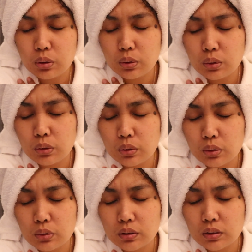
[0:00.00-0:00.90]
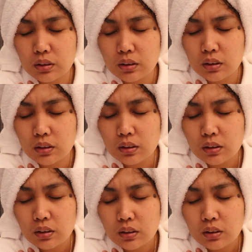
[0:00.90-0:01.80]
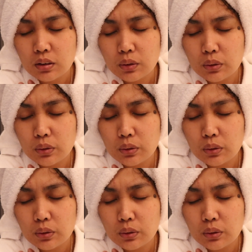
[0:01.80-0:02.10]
[no speech]